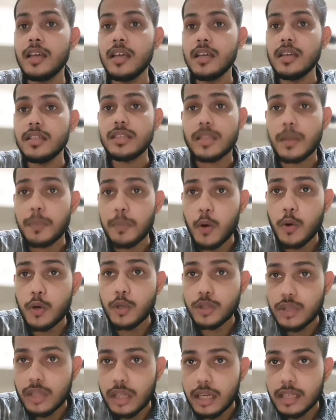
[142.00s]

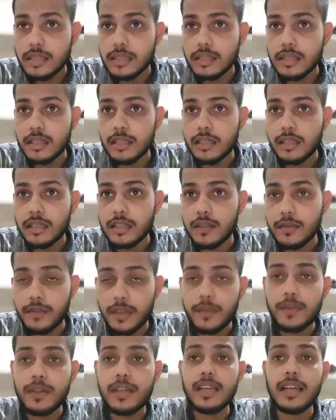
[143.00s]
supports us,
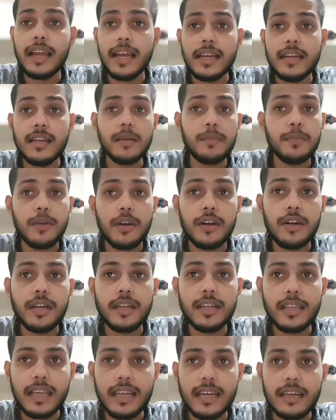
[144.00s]
we will end up
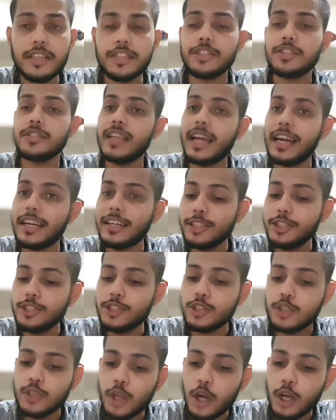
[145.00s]
learning English. That is
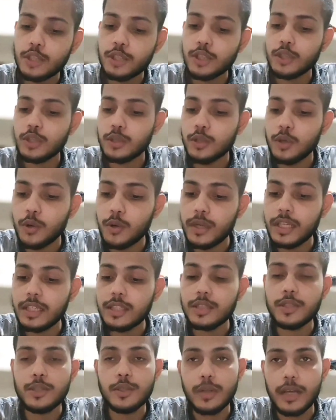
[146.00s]
not
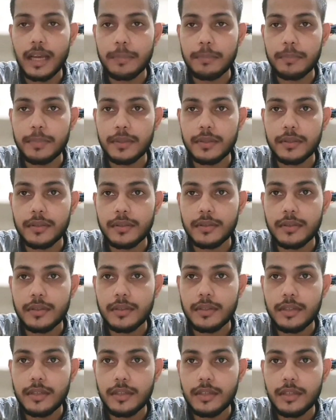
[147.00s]
going to happen.
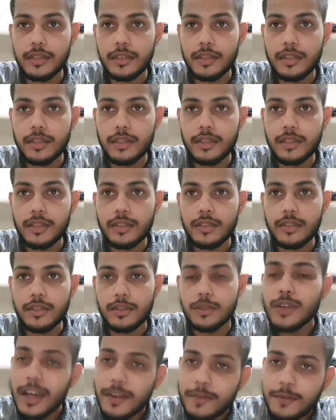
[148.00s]

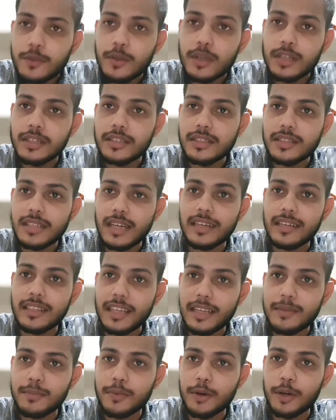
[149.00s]
You have to understand
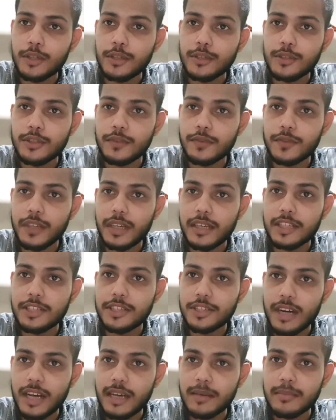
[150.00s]
the importance of English
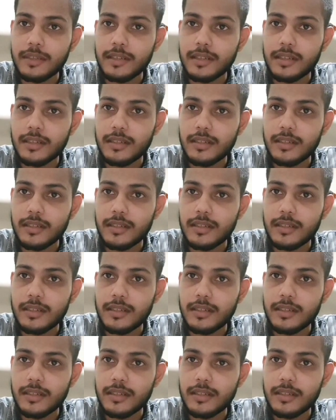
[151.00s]
grammar,